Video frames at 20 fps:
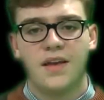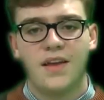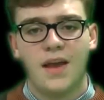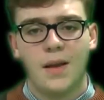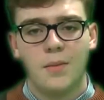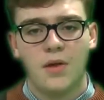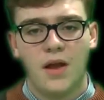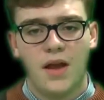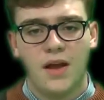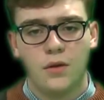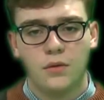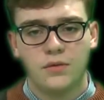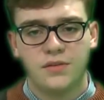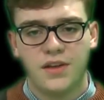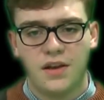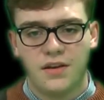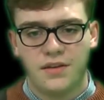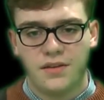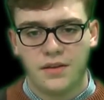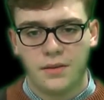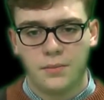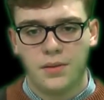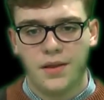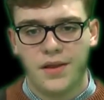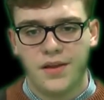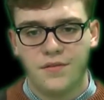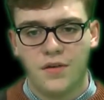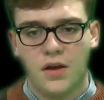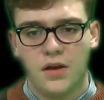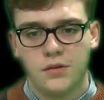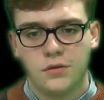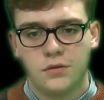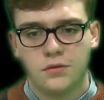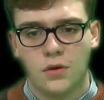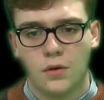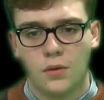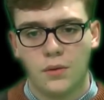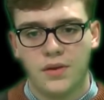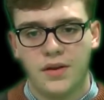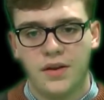Camera angles and editing play a vital
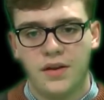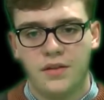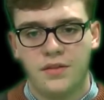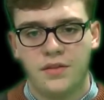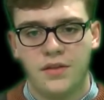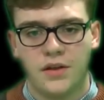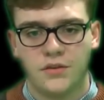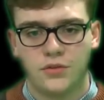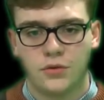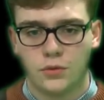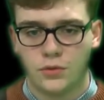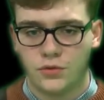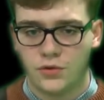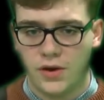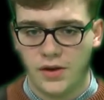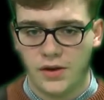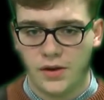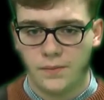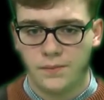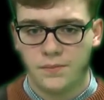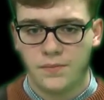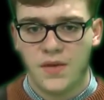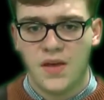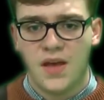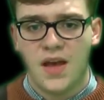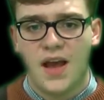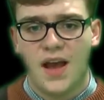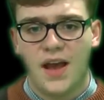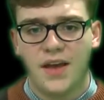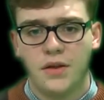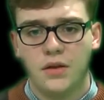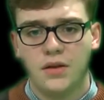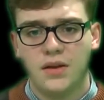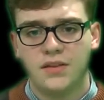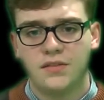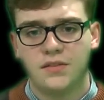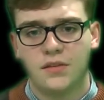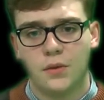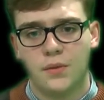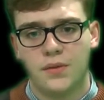role in any theatrical trailer, and no
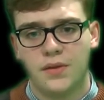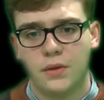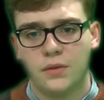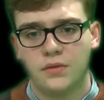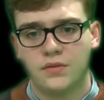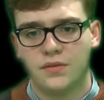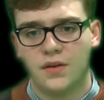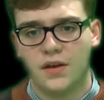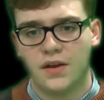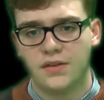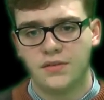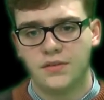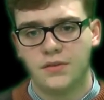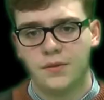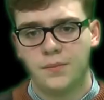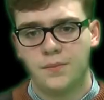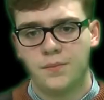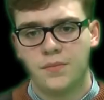less so in The Hills of Eyes.